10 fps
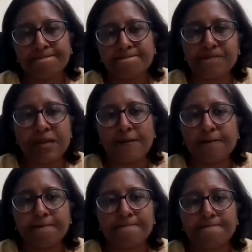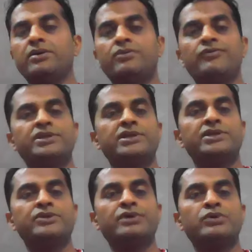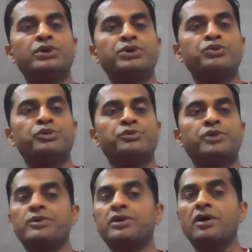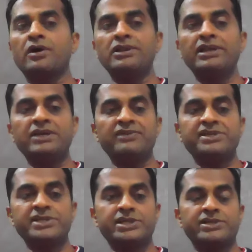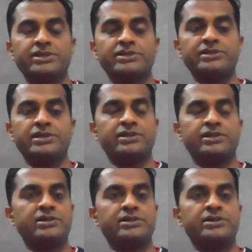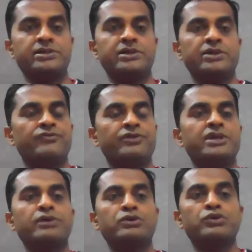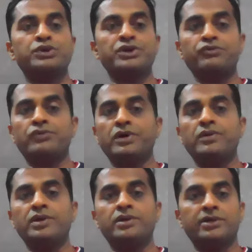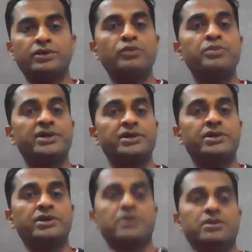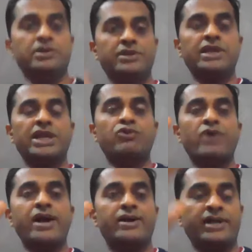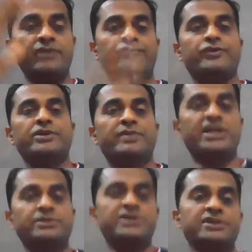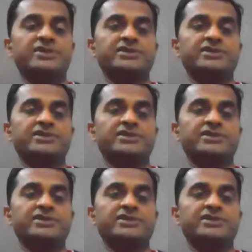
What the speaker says: And whether you are going to put forward all the investigations and whether you are going to involve, the required team for the management.